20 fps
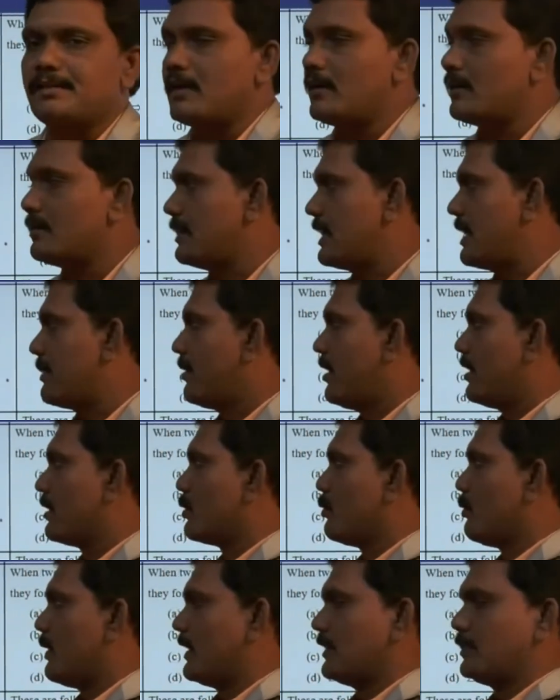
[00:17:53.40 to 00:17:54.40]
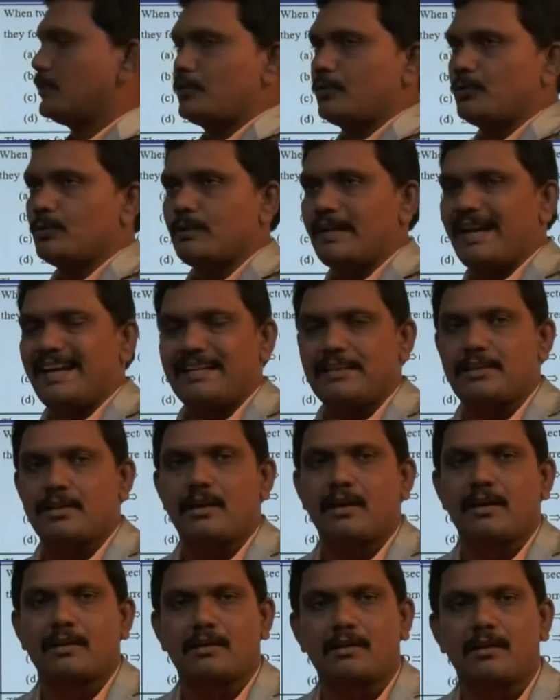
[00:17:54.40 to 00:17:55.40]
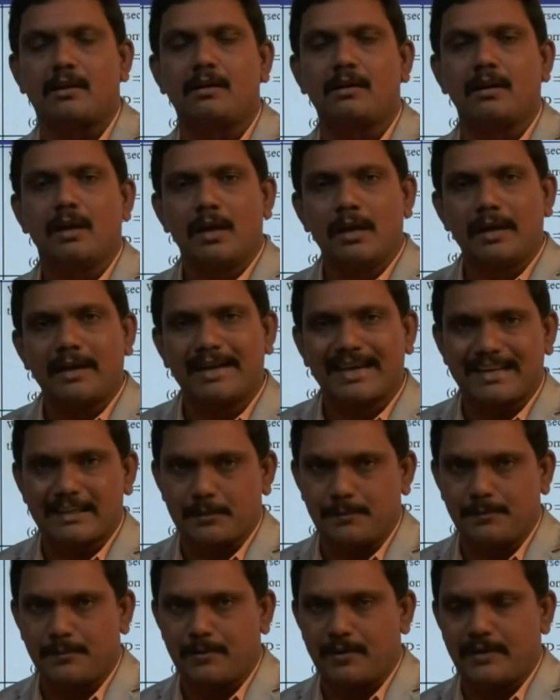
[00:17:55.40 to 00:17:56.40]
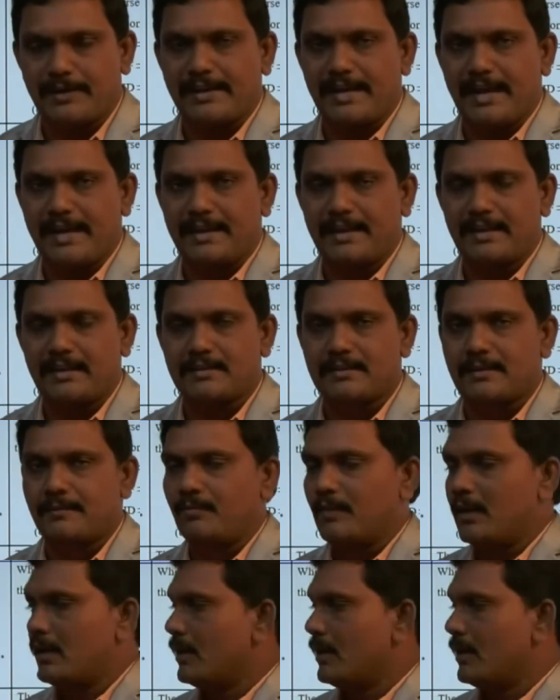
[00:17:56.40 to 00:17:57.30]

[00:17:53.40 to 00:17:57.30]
are among 1 to 8 are called corresponding angles.